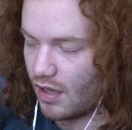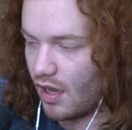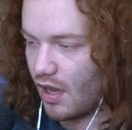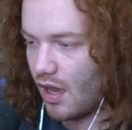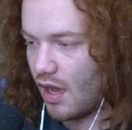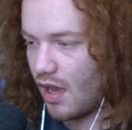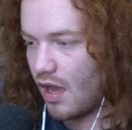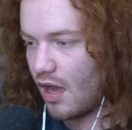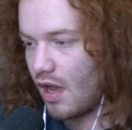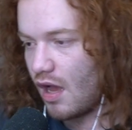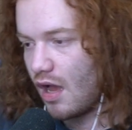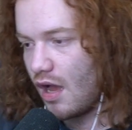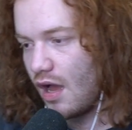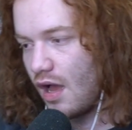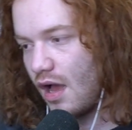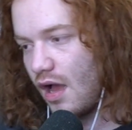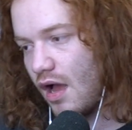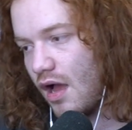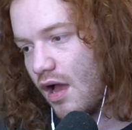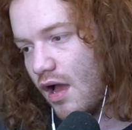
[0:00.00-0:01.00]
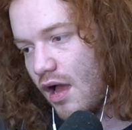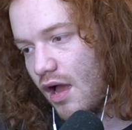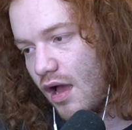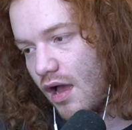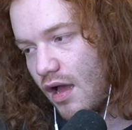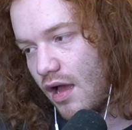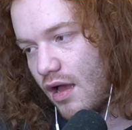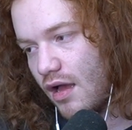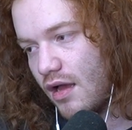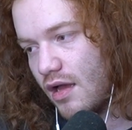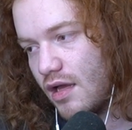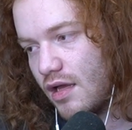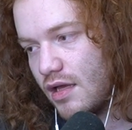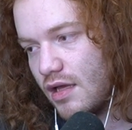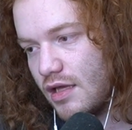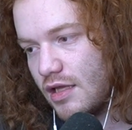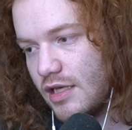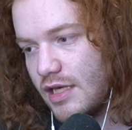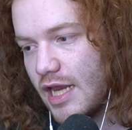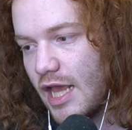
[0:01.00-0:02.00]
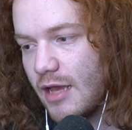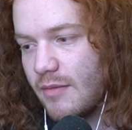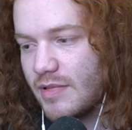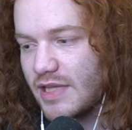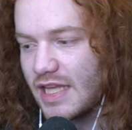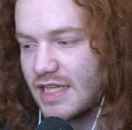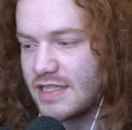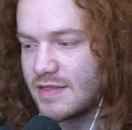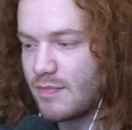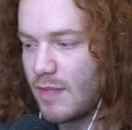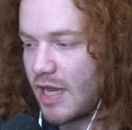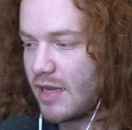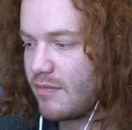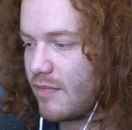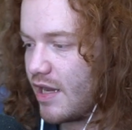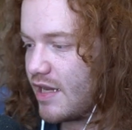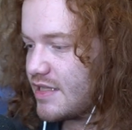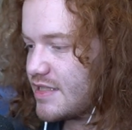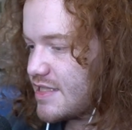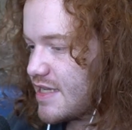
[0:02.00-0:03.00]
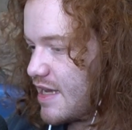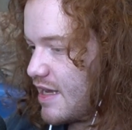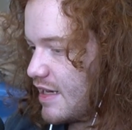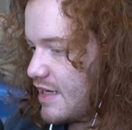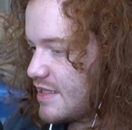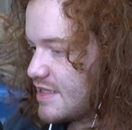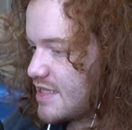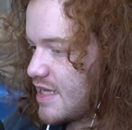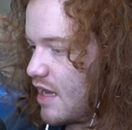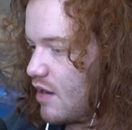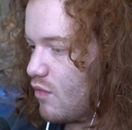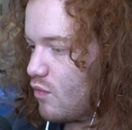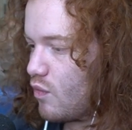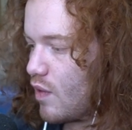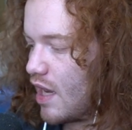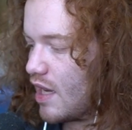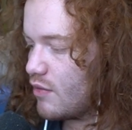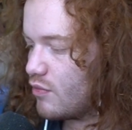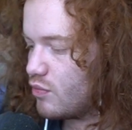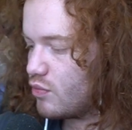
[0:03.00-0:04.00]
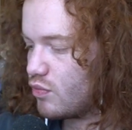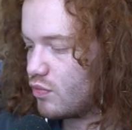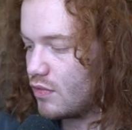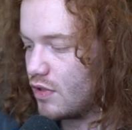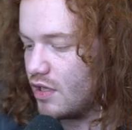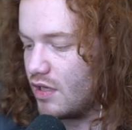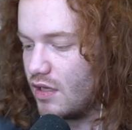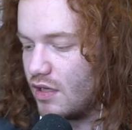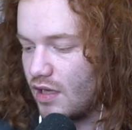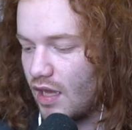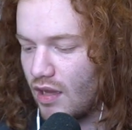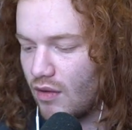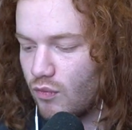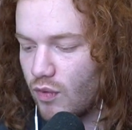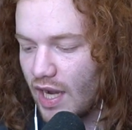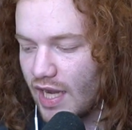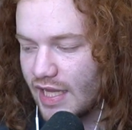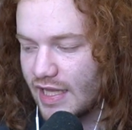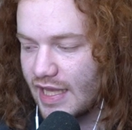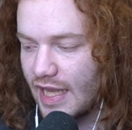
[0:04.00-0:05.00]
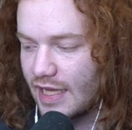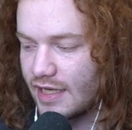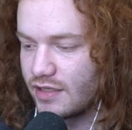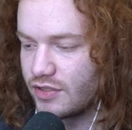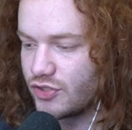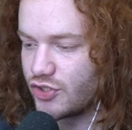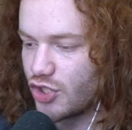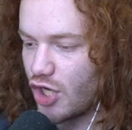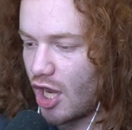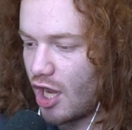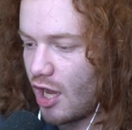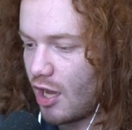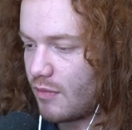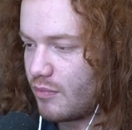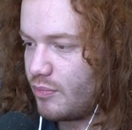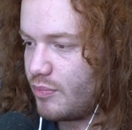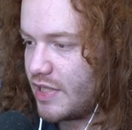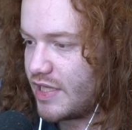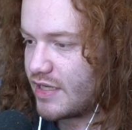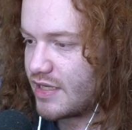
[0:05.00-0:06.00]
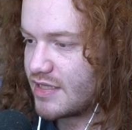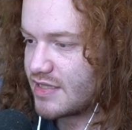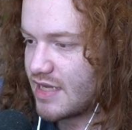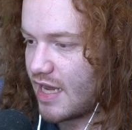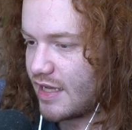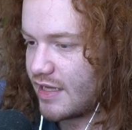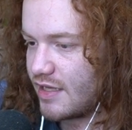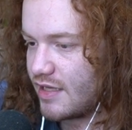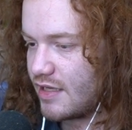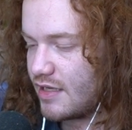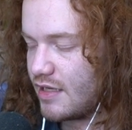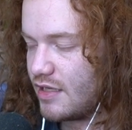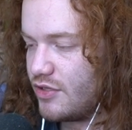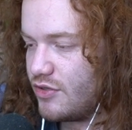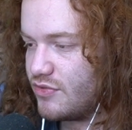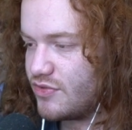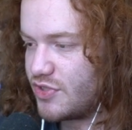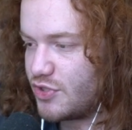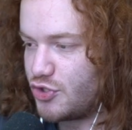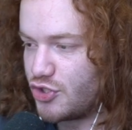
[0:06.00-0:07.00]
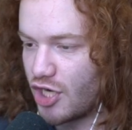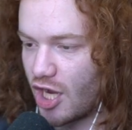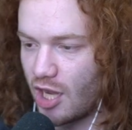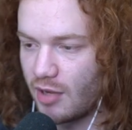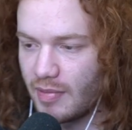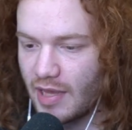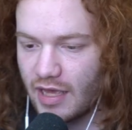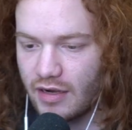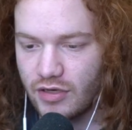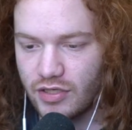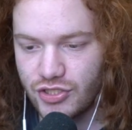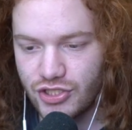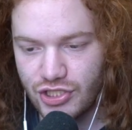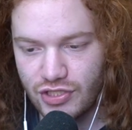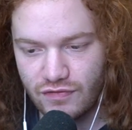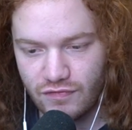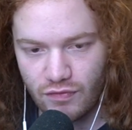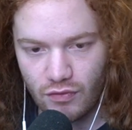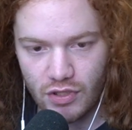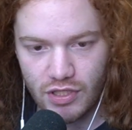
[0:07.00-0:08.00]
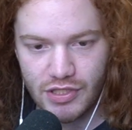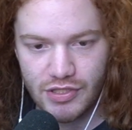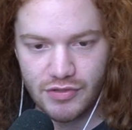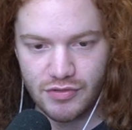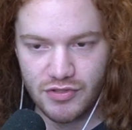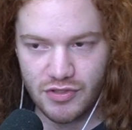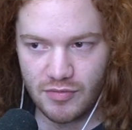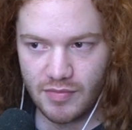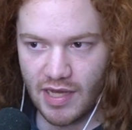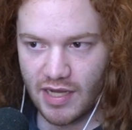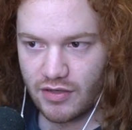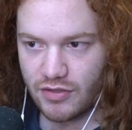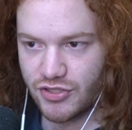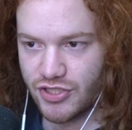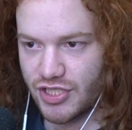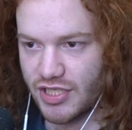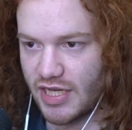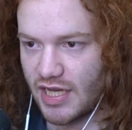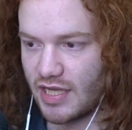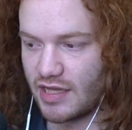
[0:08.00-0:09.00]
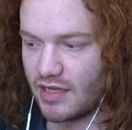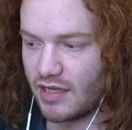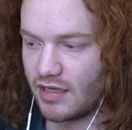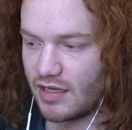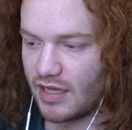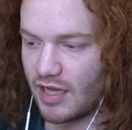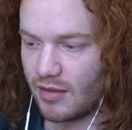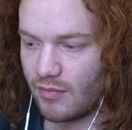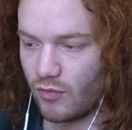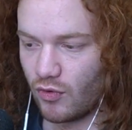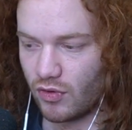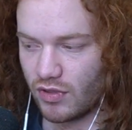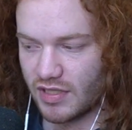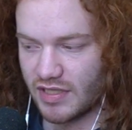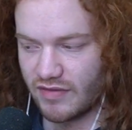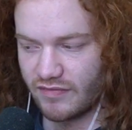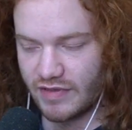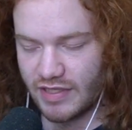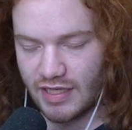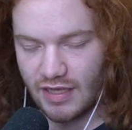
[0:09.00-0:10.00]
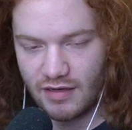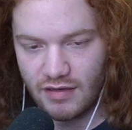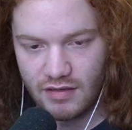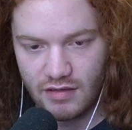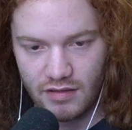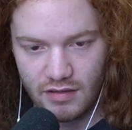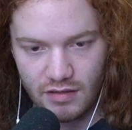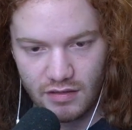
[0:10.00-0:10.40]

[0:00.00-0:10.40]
Uh, nah, but that's my mindset, is that why... Why get job? Because I could use job energy for YouTube energy and then get more dividend.